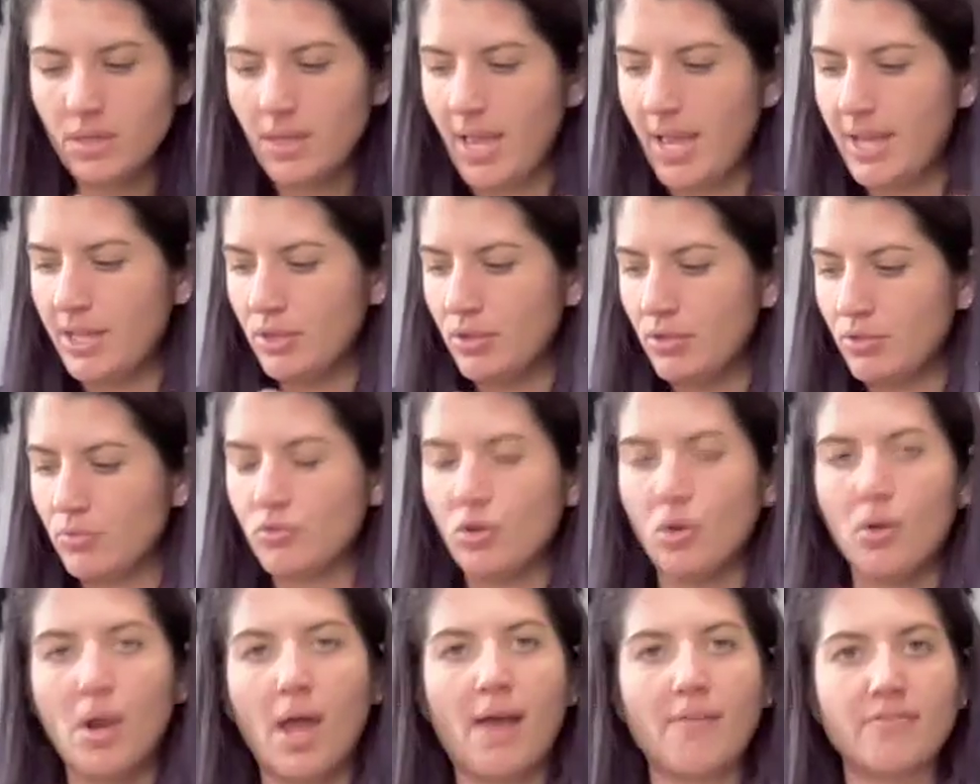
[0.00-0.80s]
And you
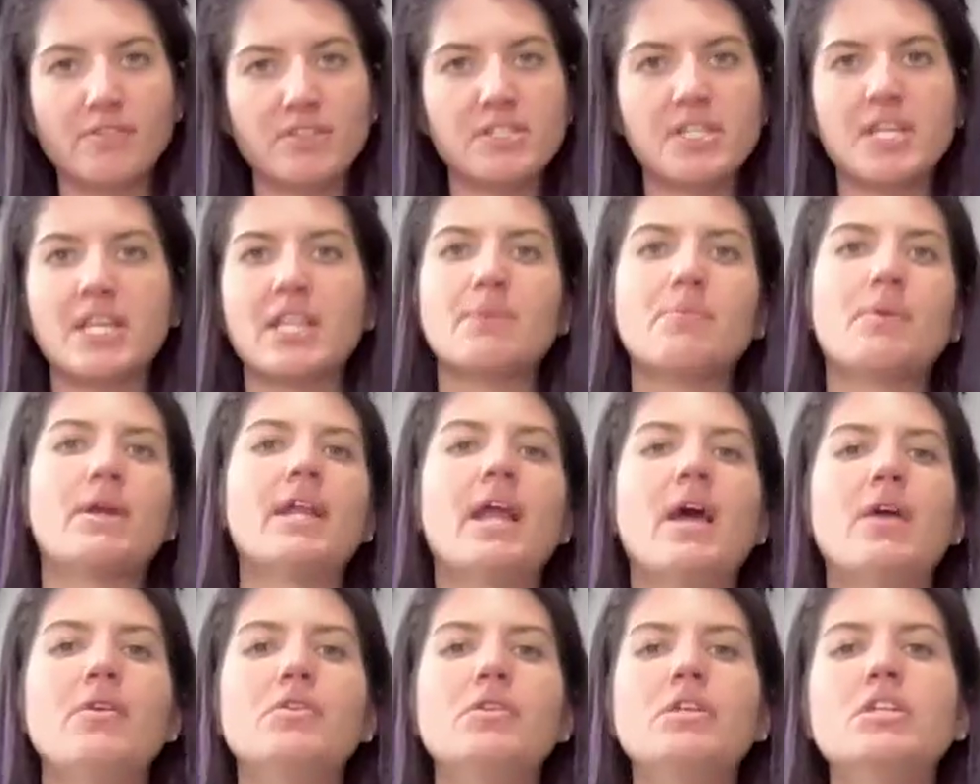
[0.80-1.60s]
don't have to say them right
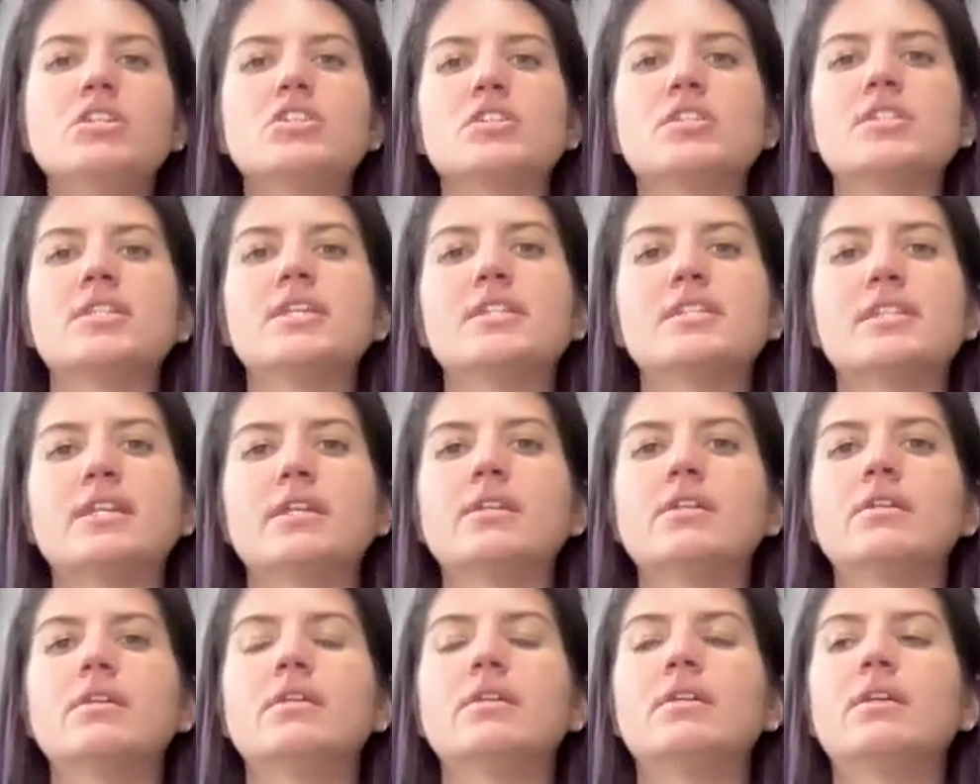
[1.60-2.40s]
now. You can just
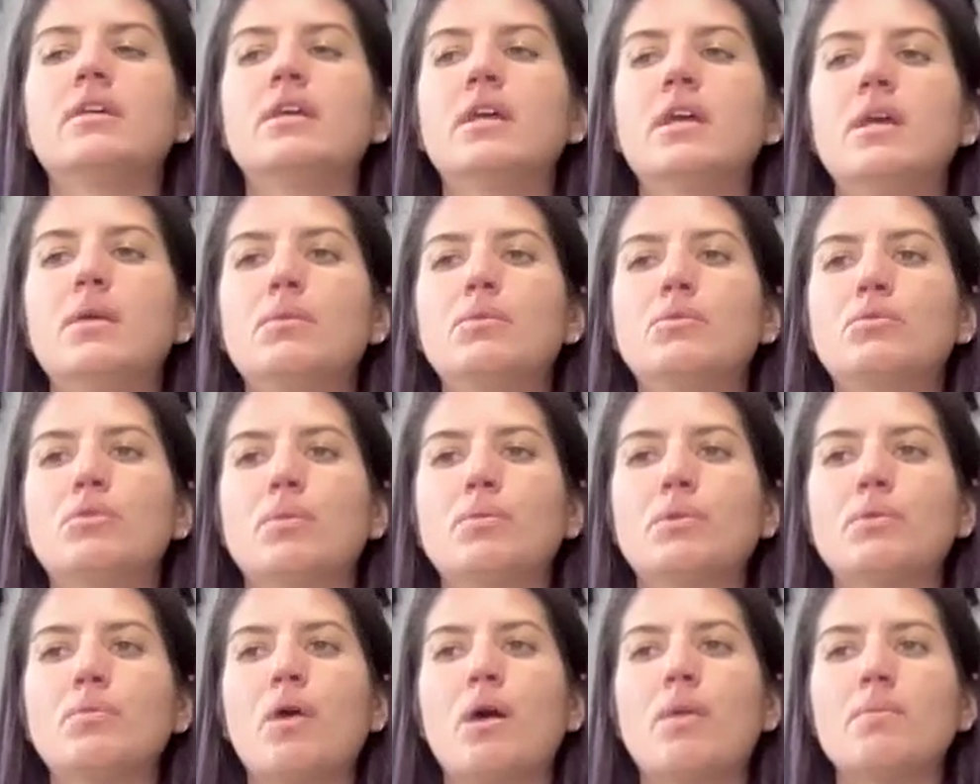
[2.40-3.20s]
listen,
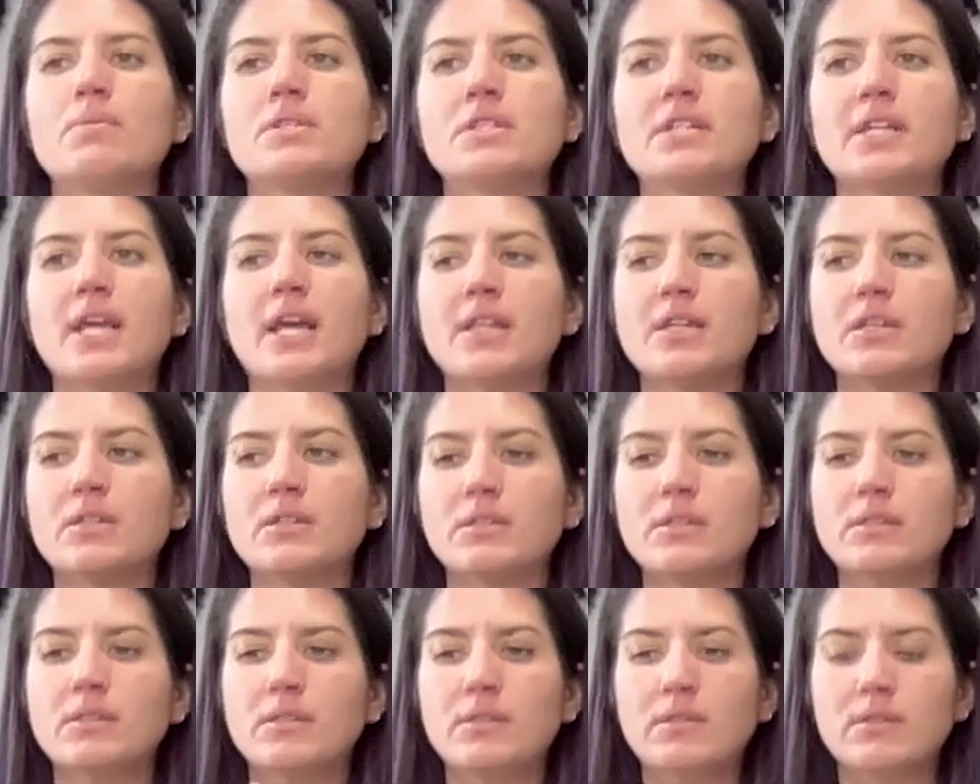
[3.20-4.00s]
rub your palms
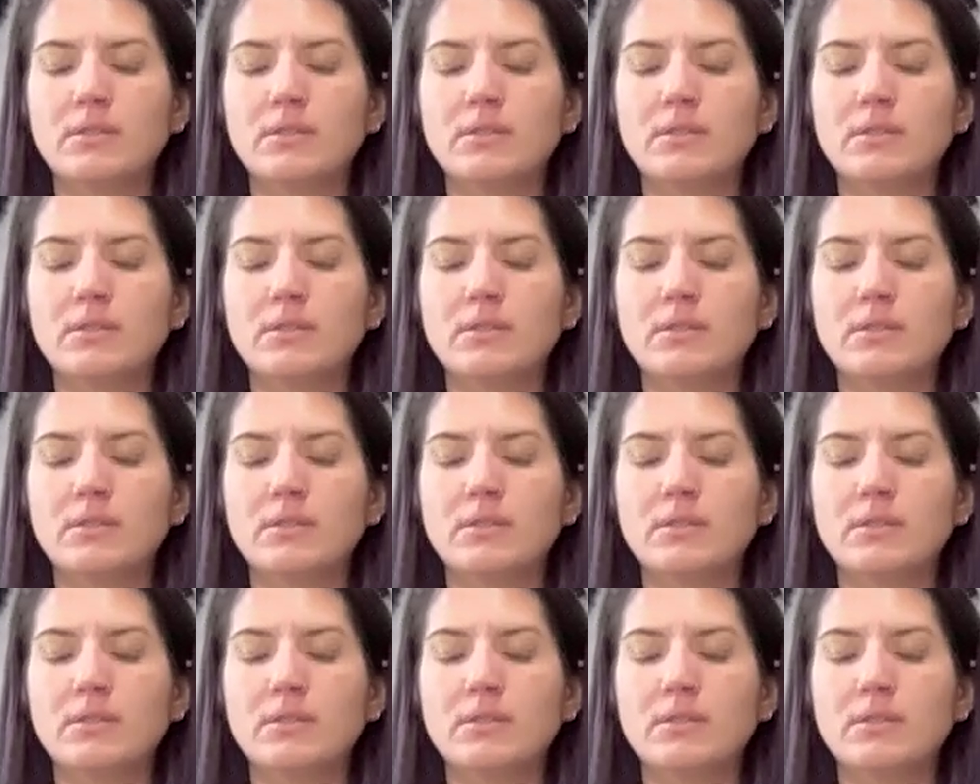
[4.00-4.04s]
together,